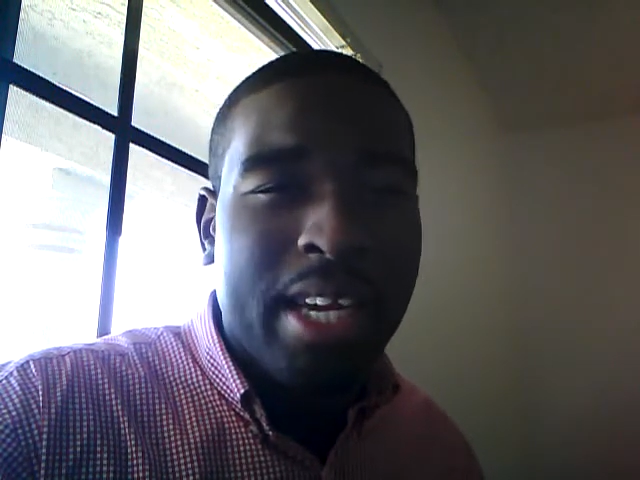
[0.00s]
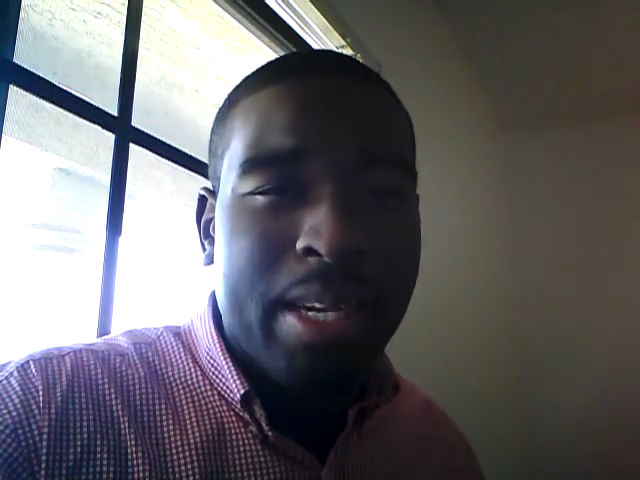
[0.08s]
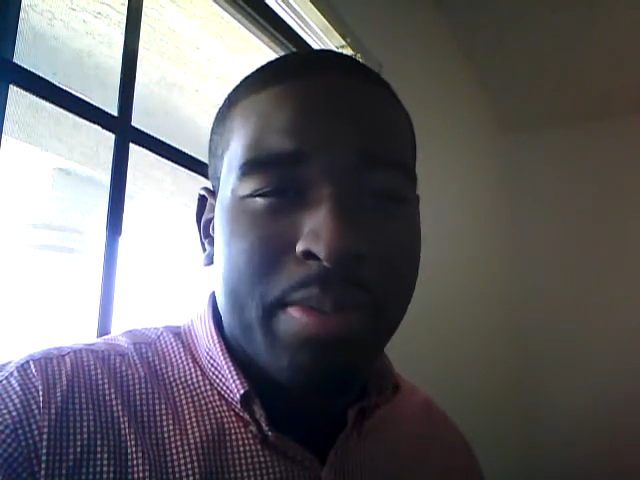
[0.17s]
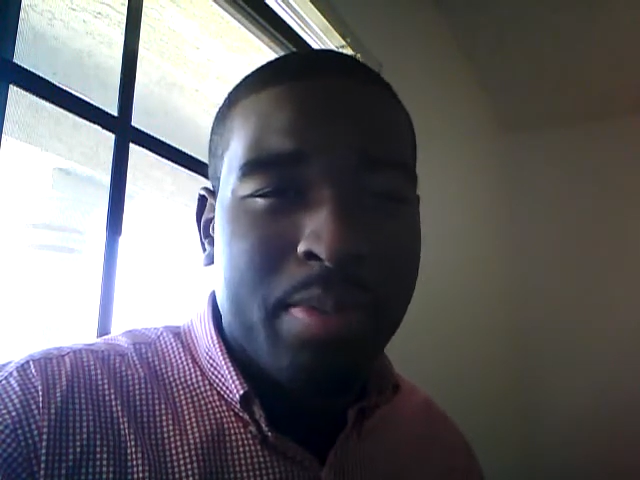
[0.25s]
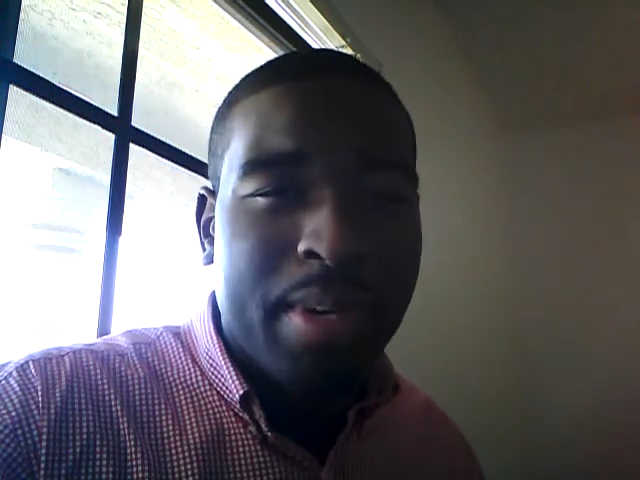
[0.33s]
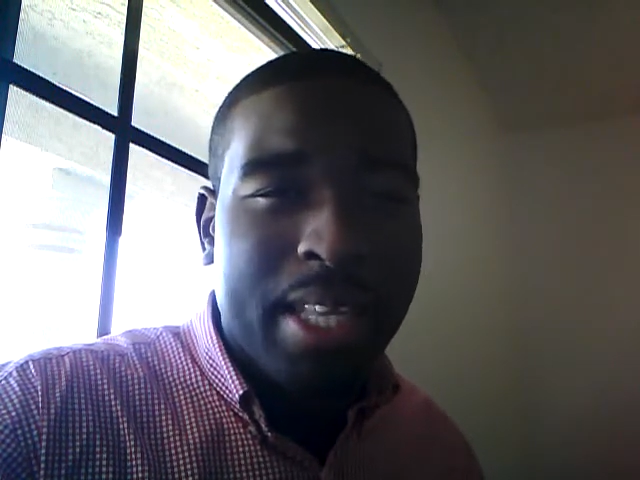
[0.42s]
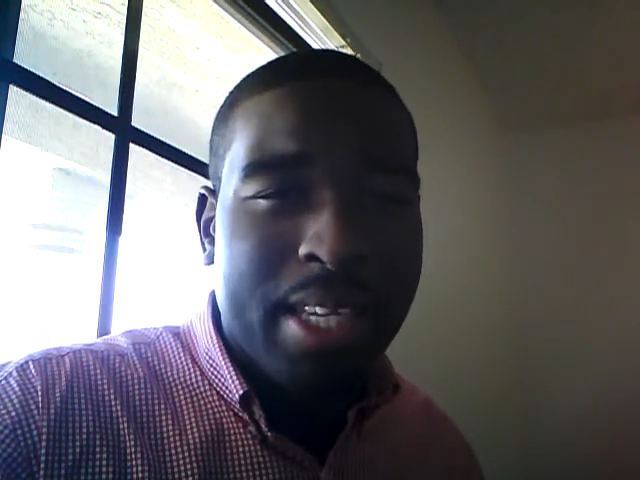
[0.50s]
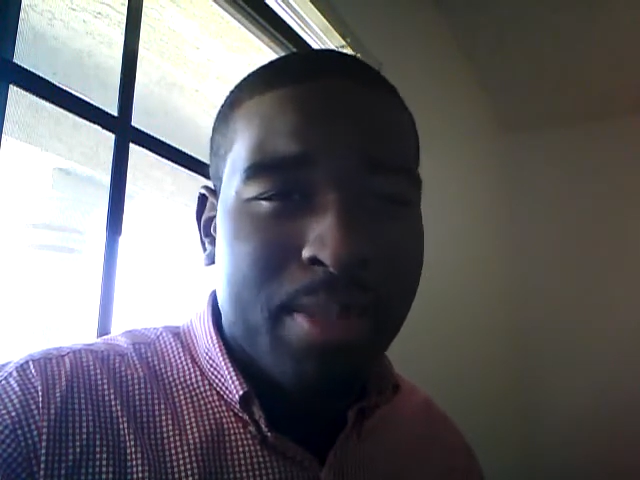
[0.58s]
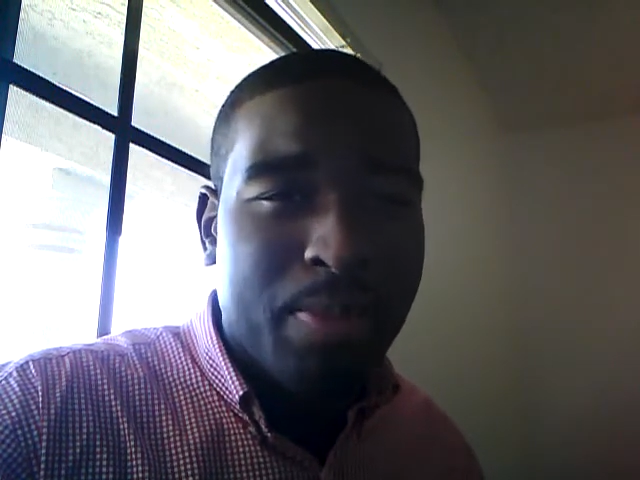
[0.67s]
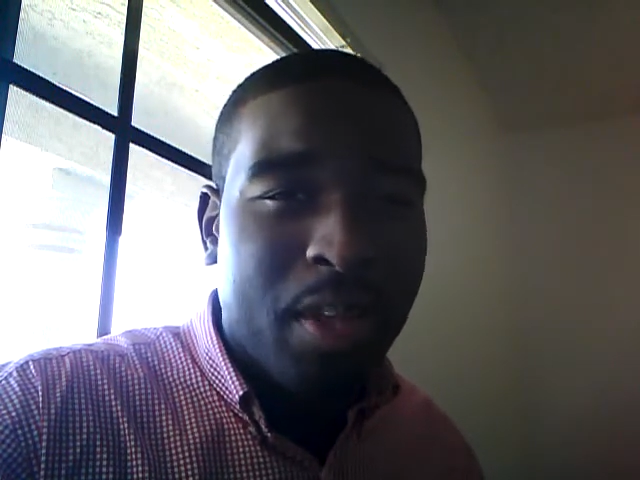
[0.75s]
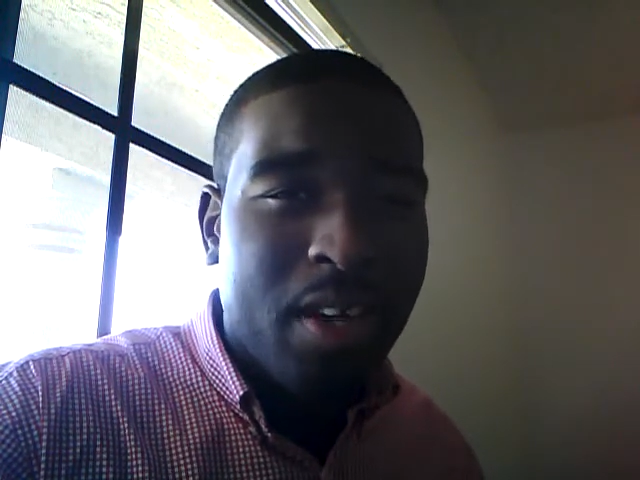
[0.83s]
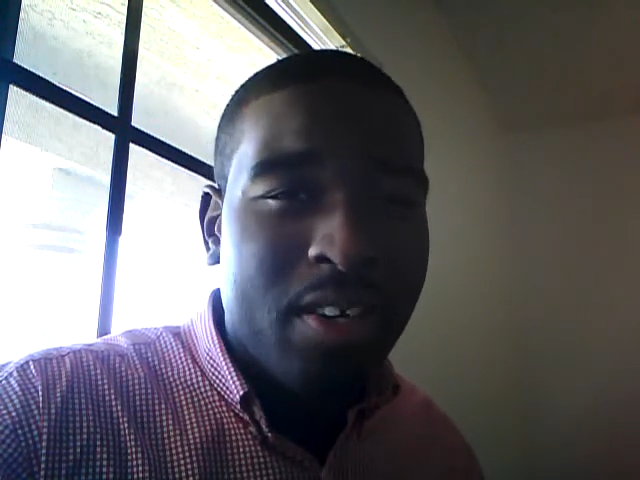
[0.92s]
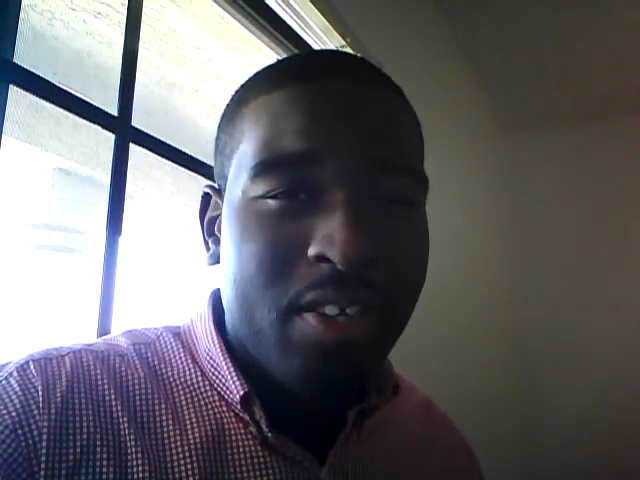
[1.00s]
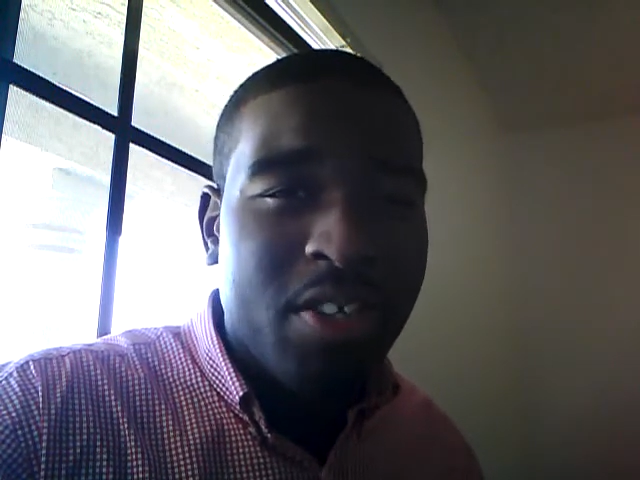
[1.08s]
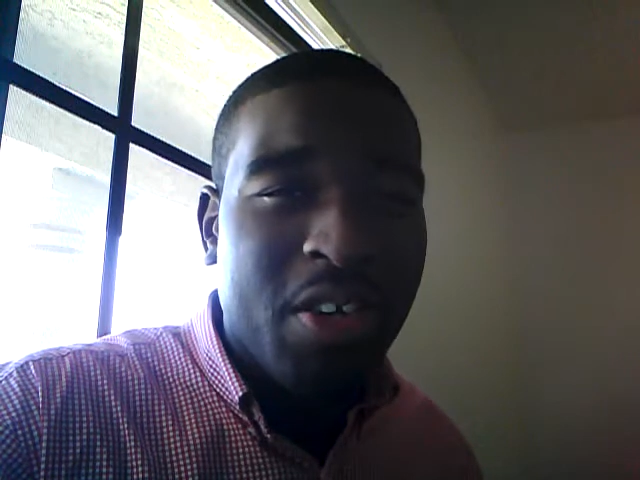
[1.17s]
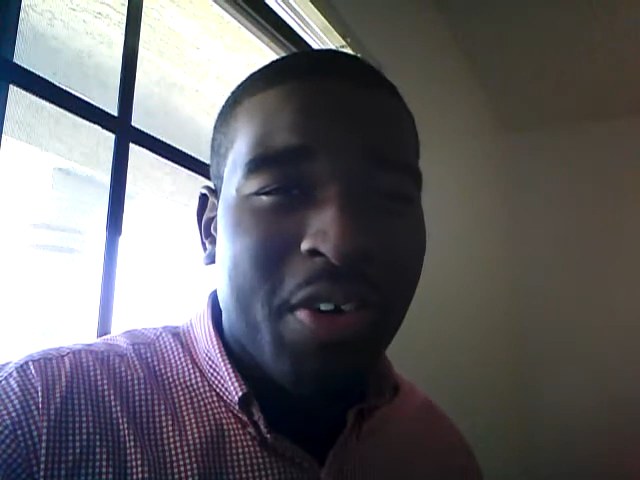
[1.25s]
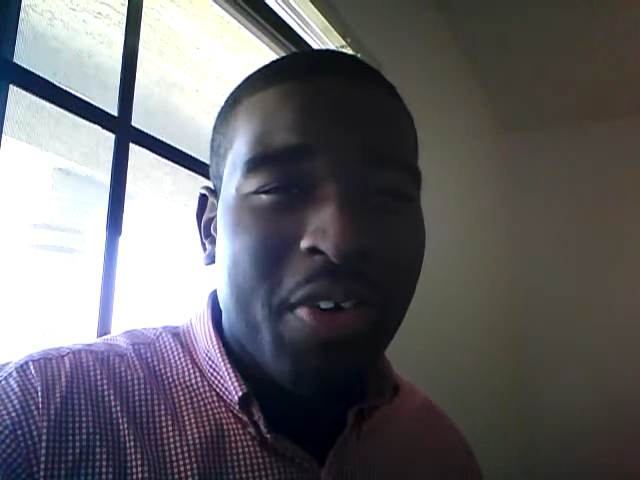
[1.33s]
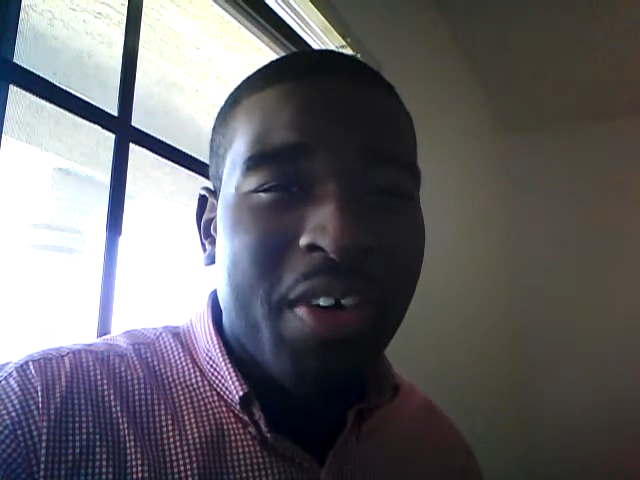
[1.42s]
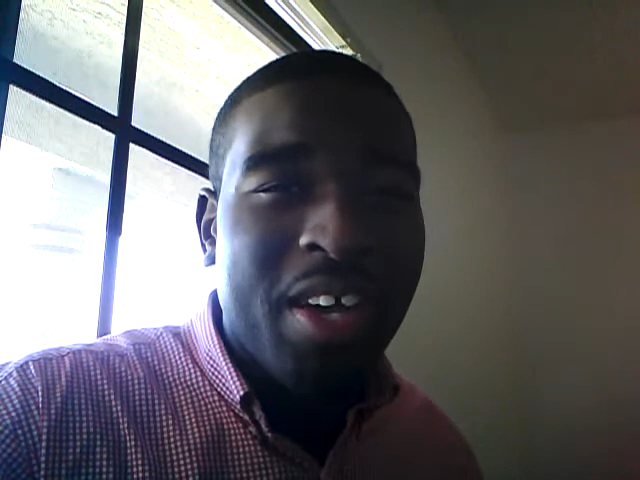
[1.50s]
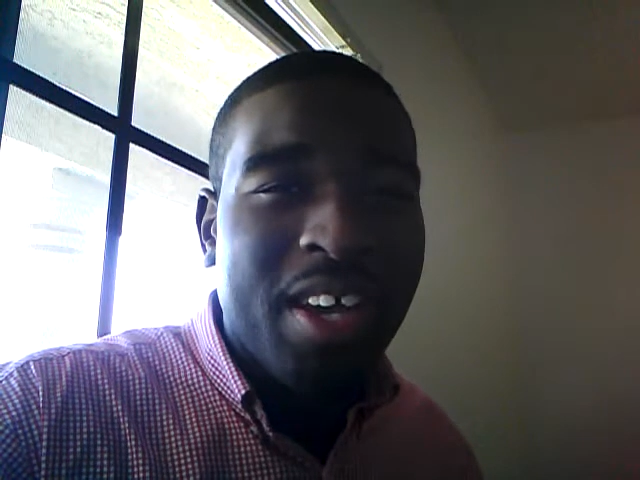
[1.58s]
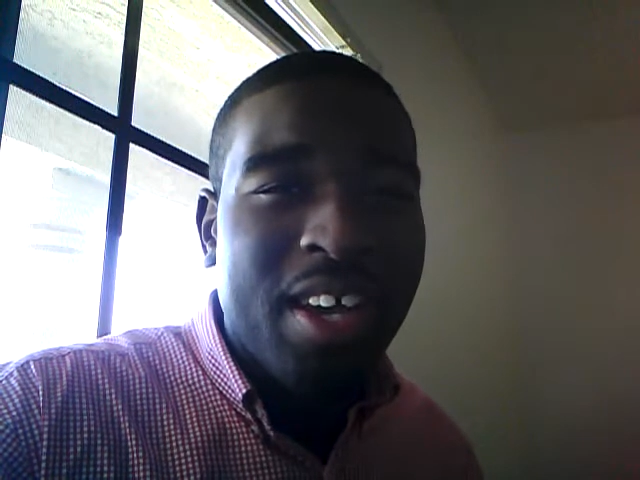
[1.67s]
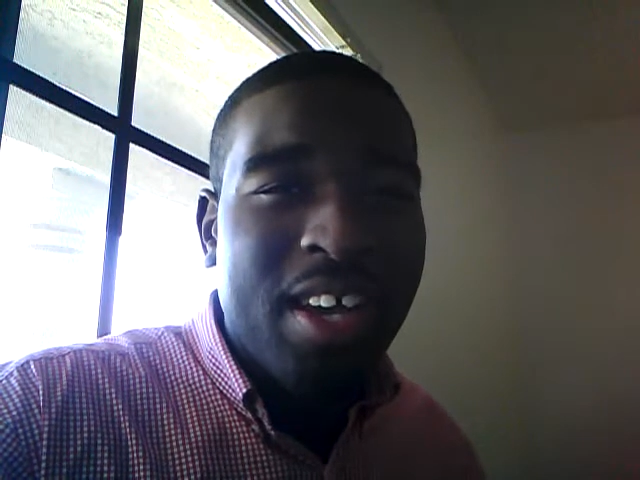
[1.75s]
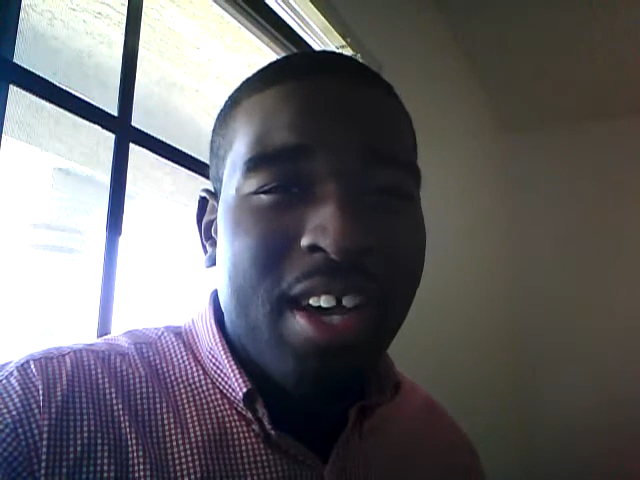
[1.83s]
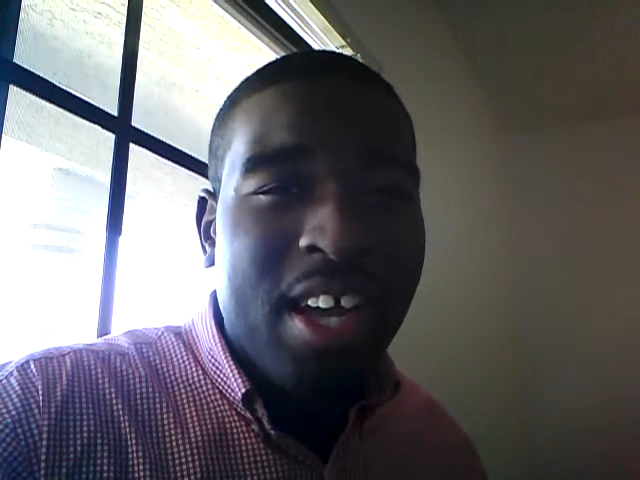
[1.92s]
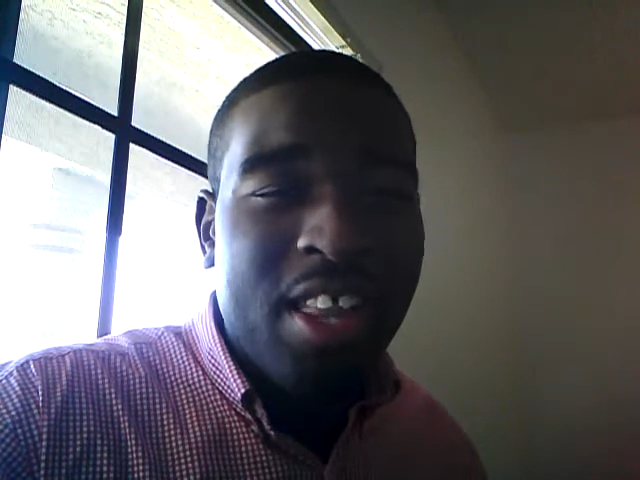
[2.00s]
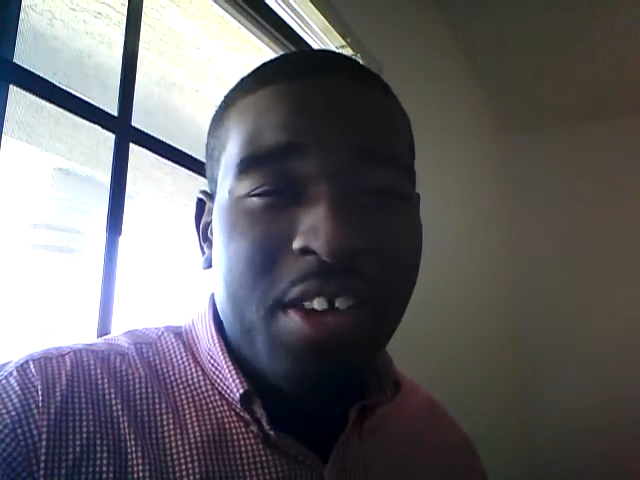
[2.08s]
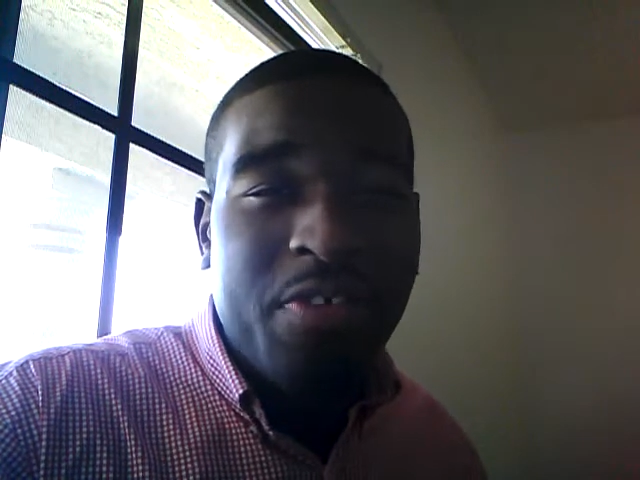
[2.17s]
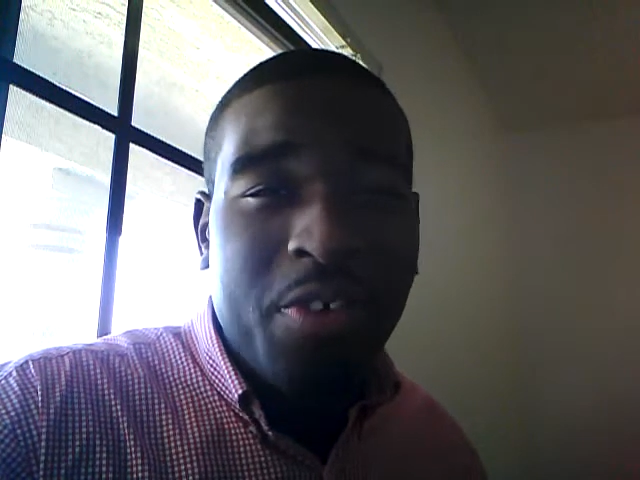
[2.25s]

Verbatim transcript: anybody that comes by this blog. So